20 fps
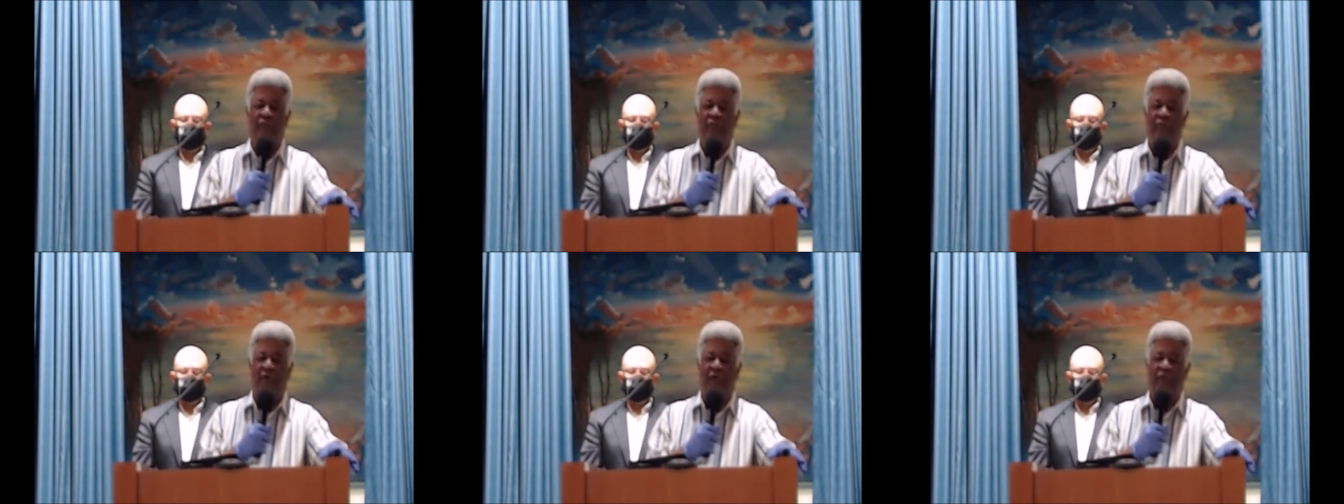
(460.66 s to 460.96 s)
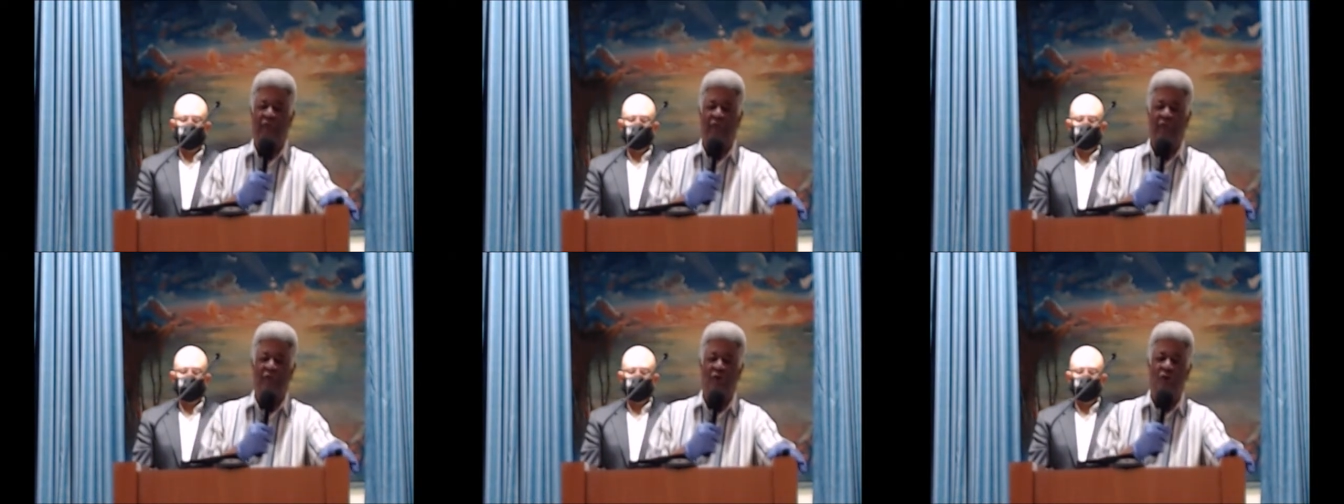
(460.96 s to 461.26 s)

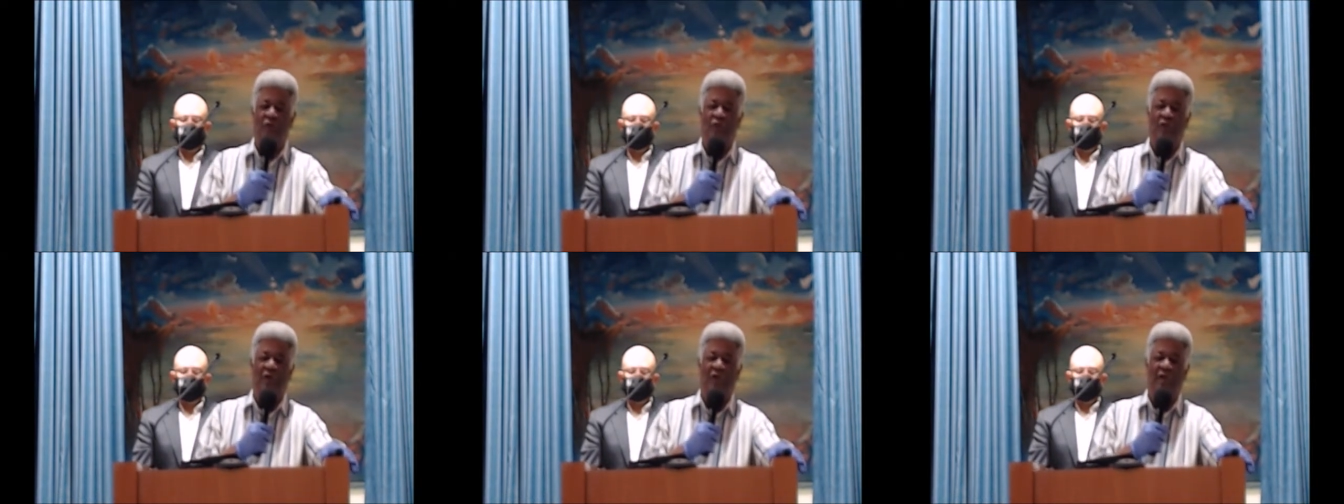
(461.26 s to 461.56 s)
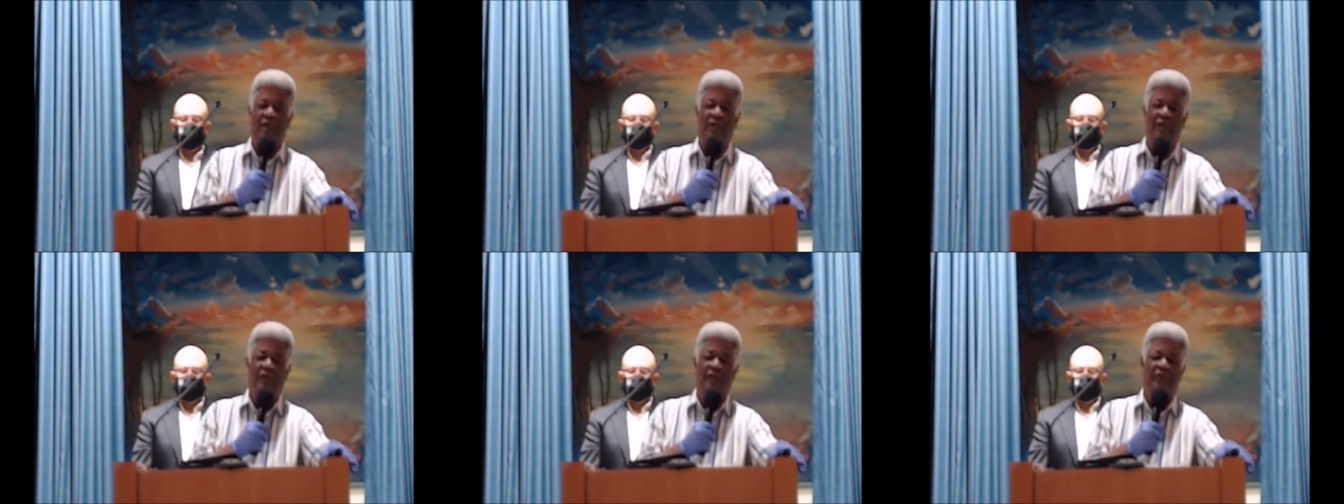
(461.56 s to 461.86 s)
our song
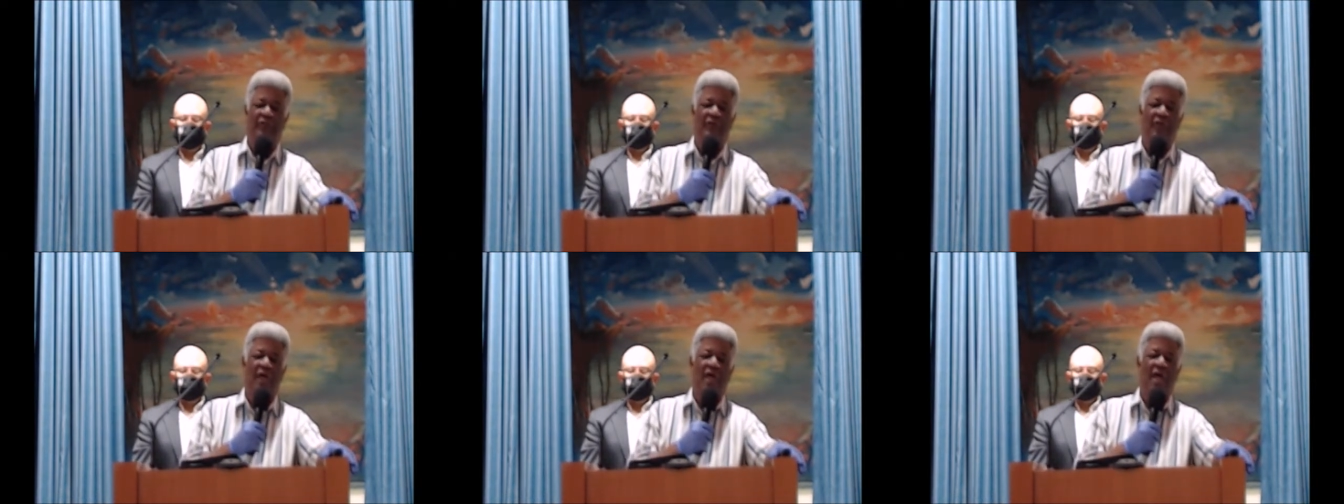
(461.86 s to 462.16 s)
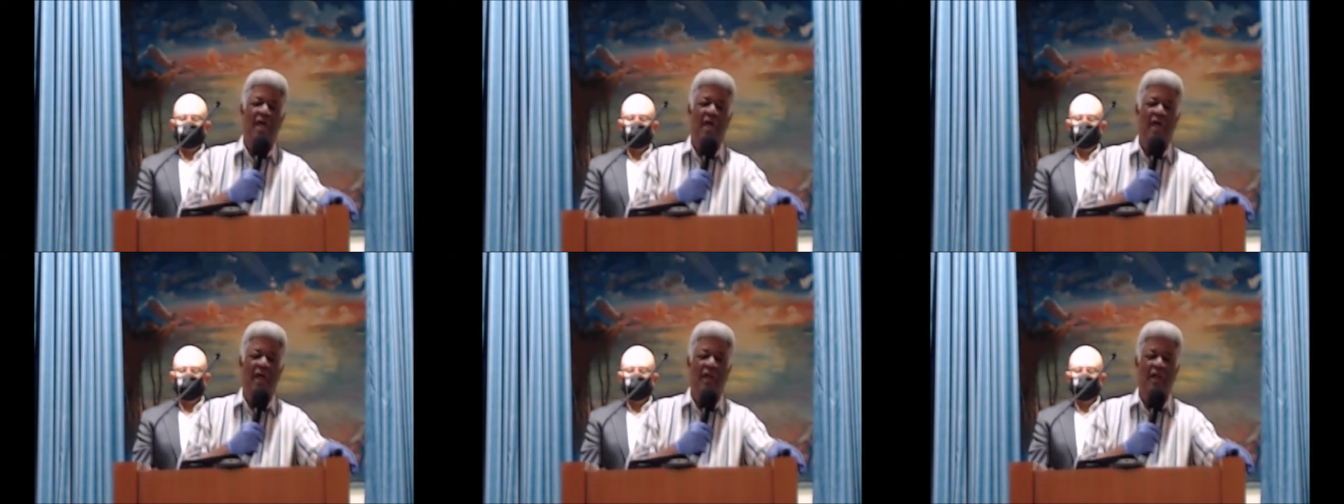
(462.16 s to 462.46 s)
leaders,
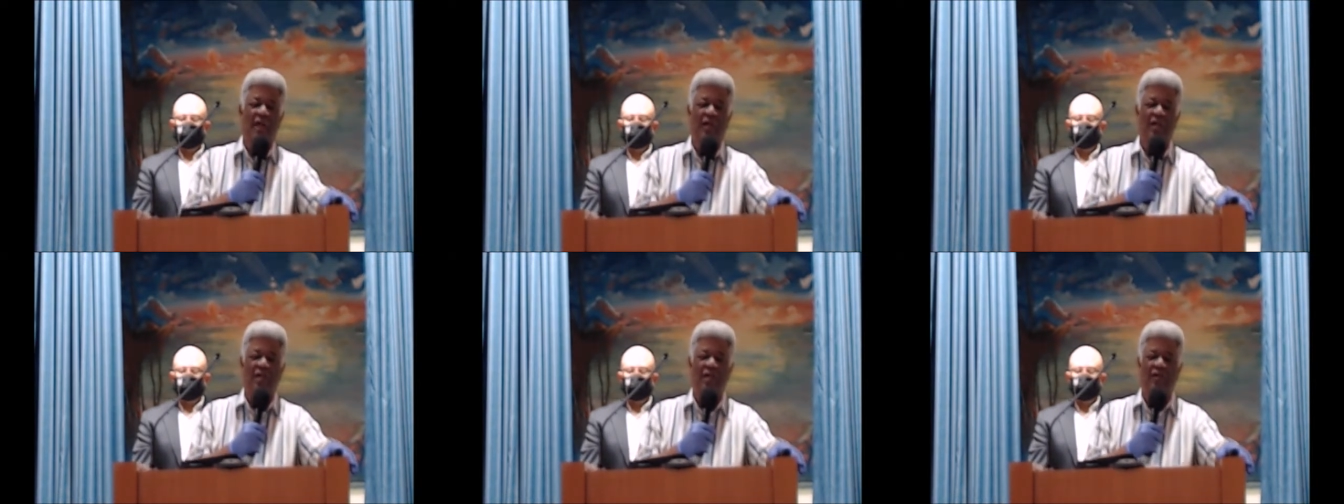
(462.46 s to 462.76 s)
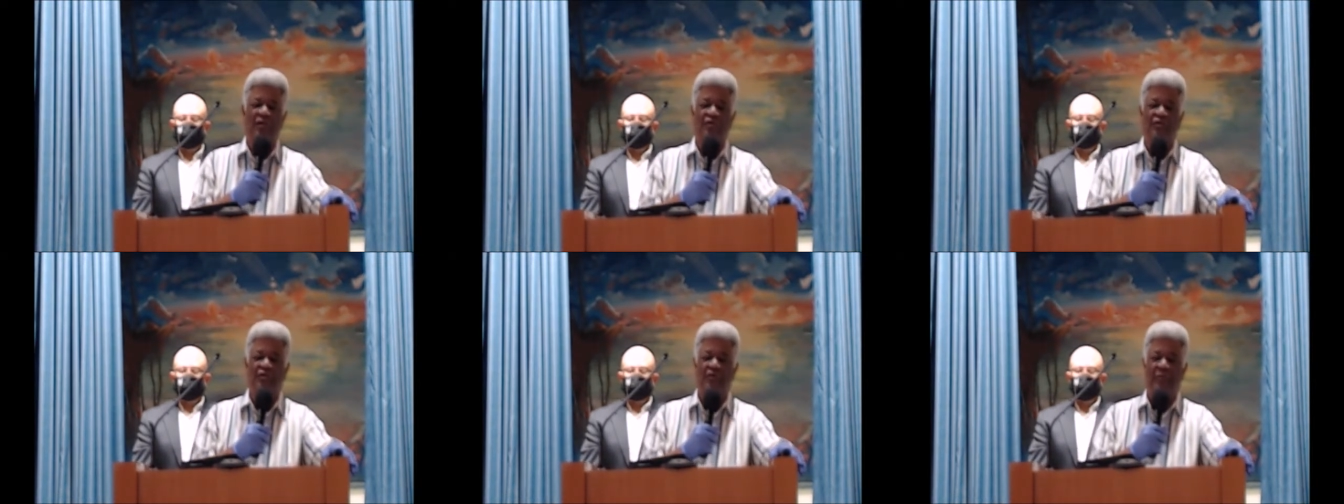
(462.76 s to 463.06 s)
and the
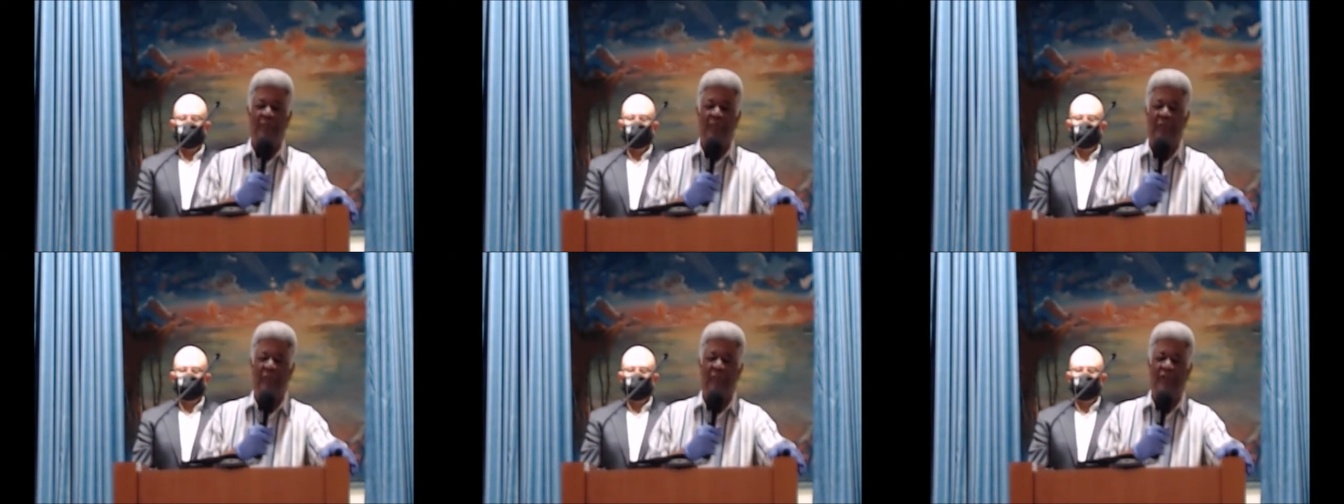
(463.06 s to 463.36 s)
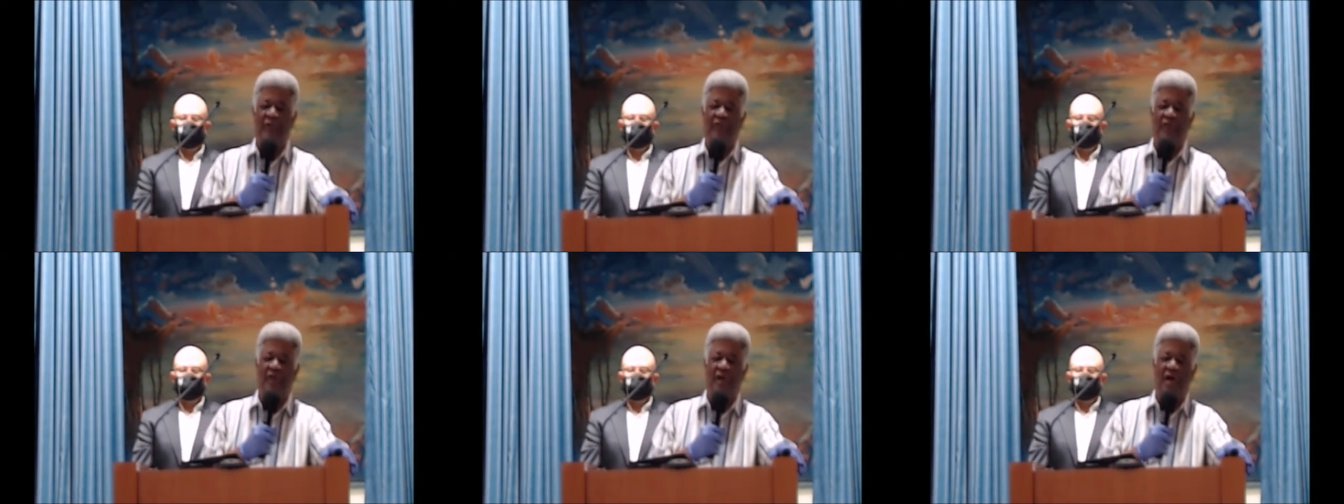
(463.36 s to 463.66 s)
leadership of
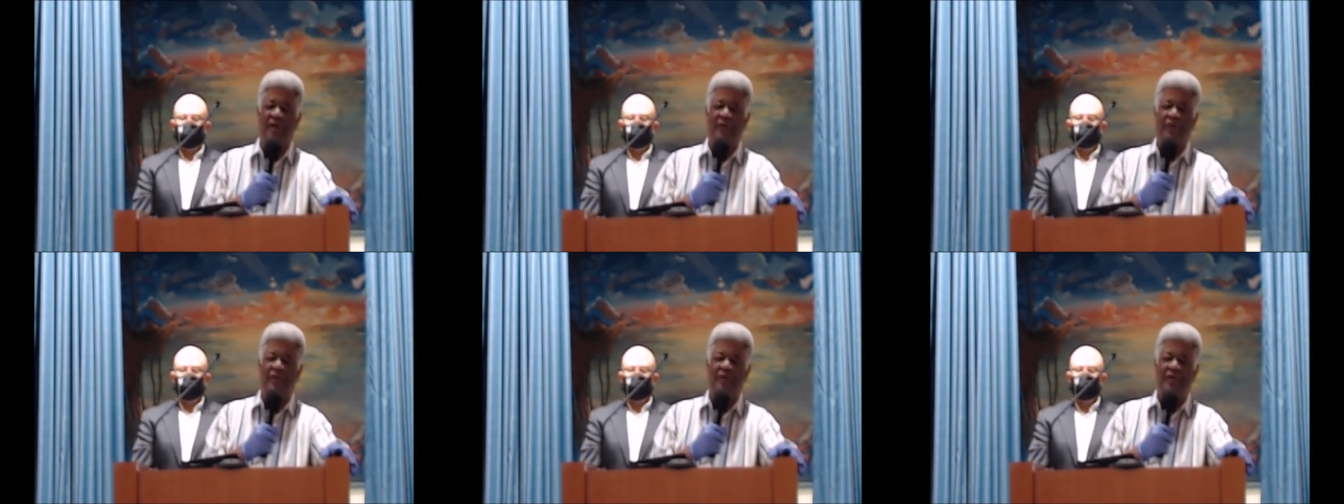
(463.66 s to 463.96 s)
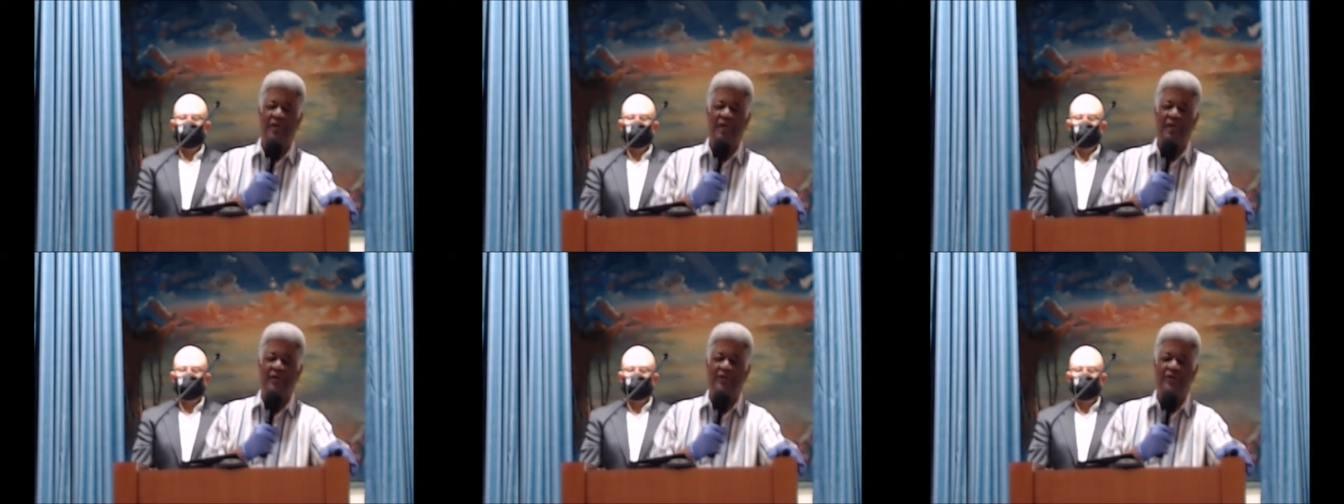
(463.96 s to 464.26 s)
this
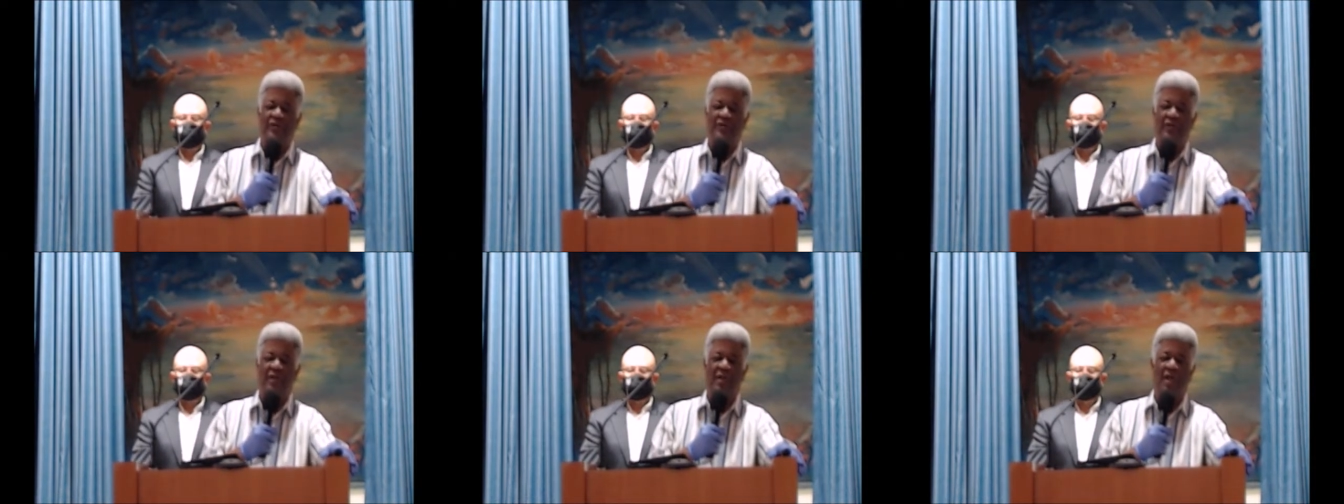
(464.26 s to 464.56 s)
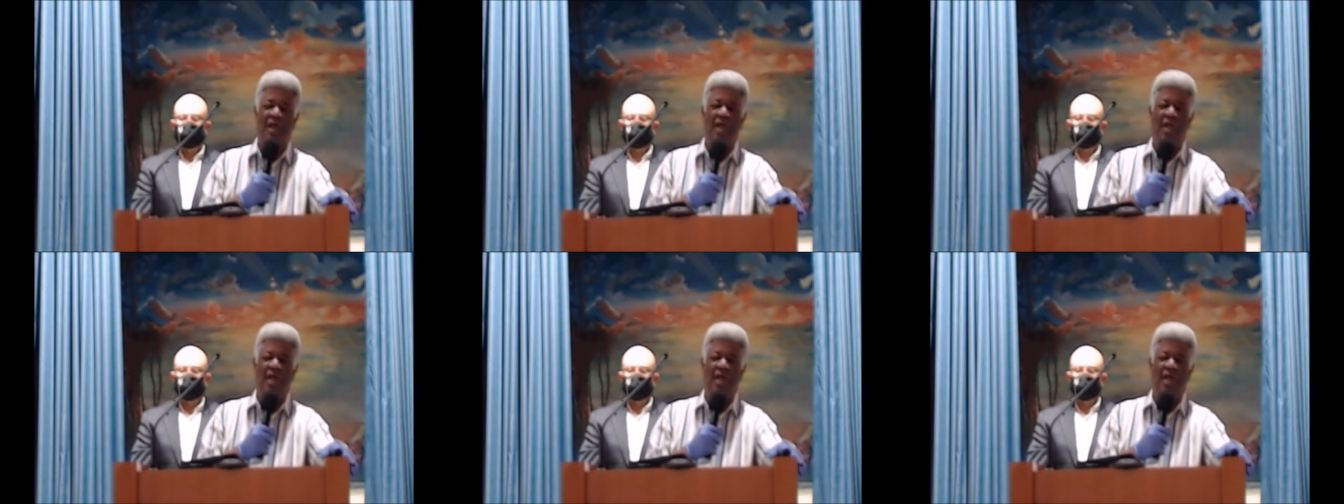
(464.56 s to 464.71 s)
congregation.